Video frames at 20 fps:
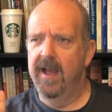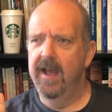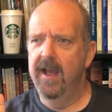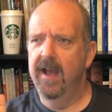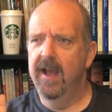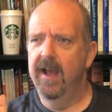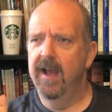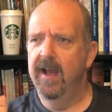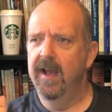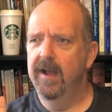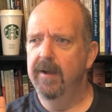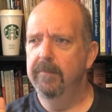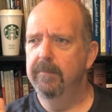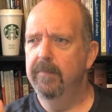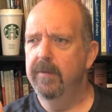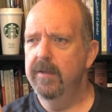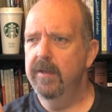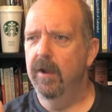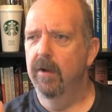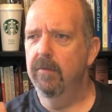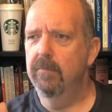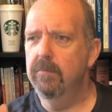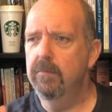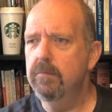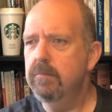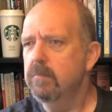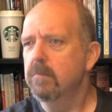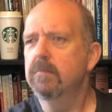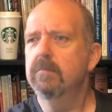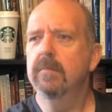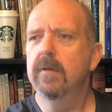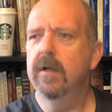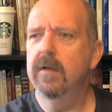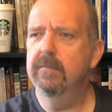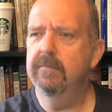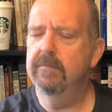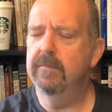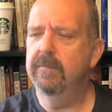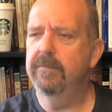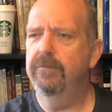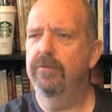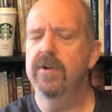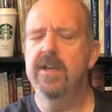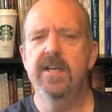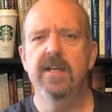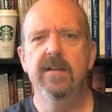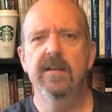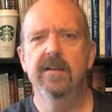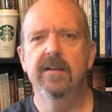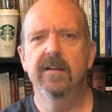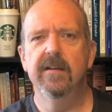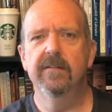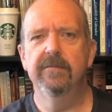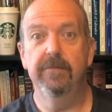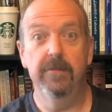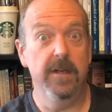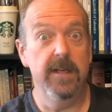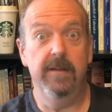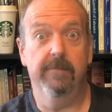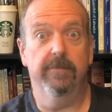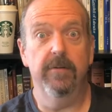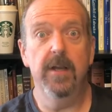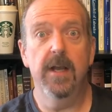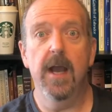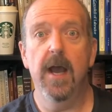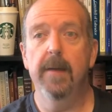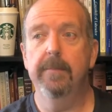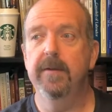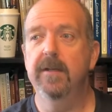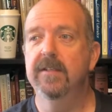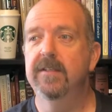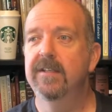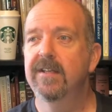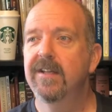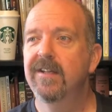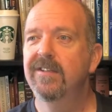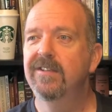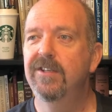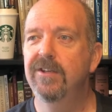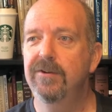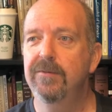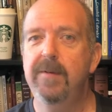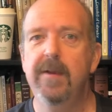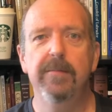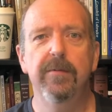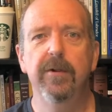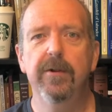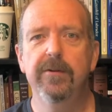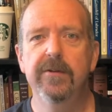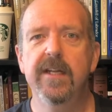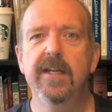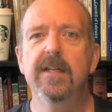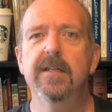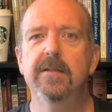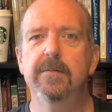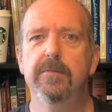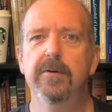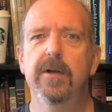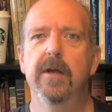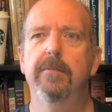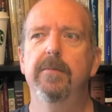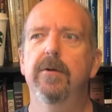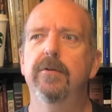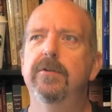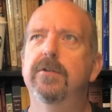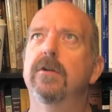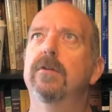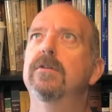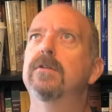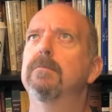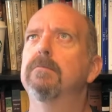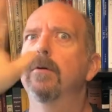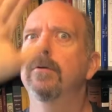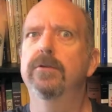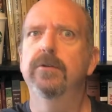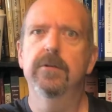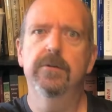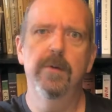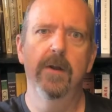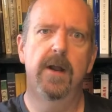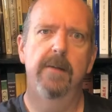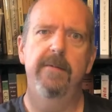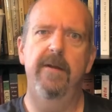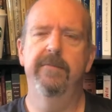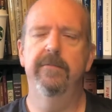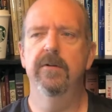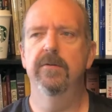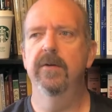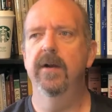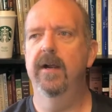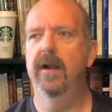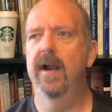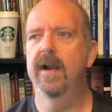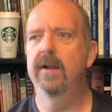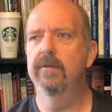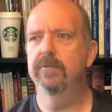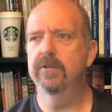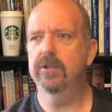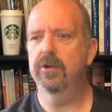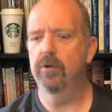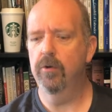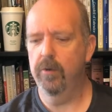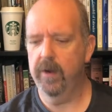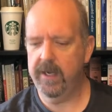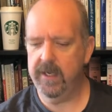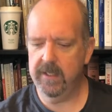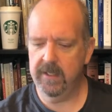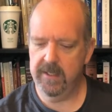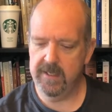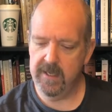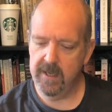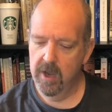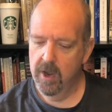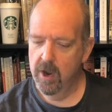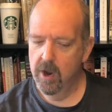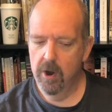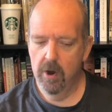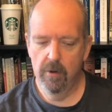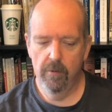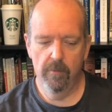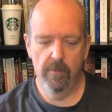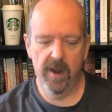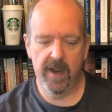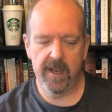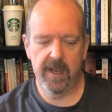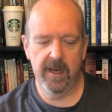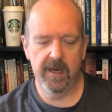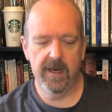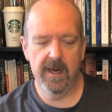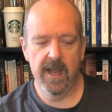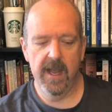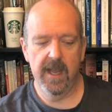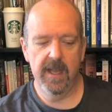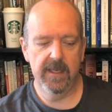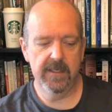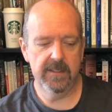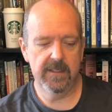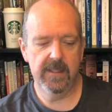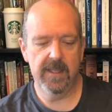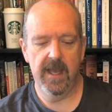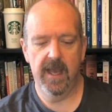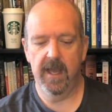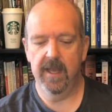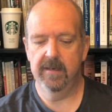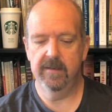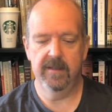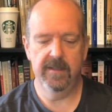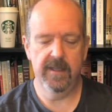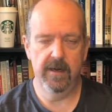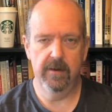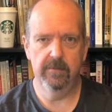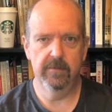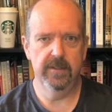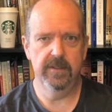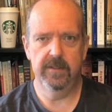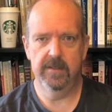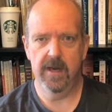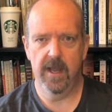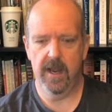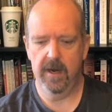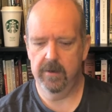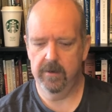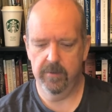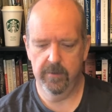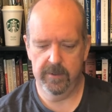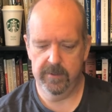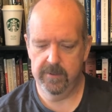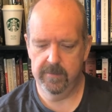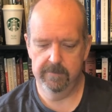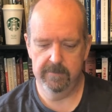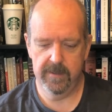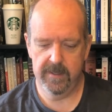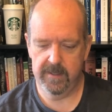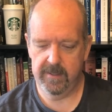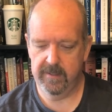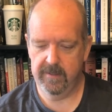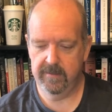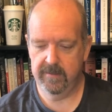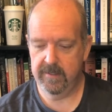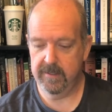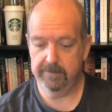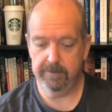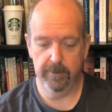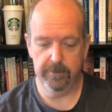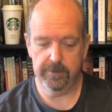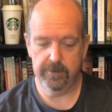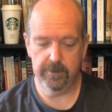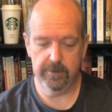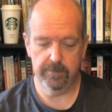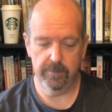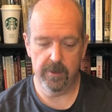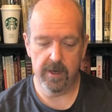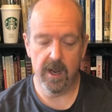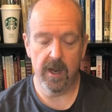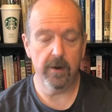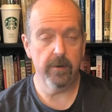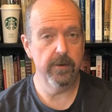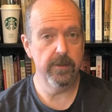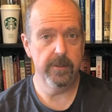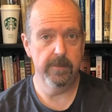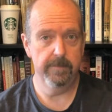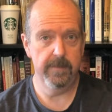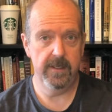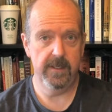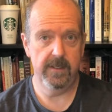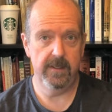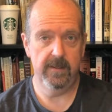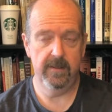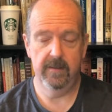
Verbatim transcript: um, you know, free free free copies to people who needed to put up posters, and posters went up everywhere, and it was quickly recognized that there was not going to be these posters were not going to be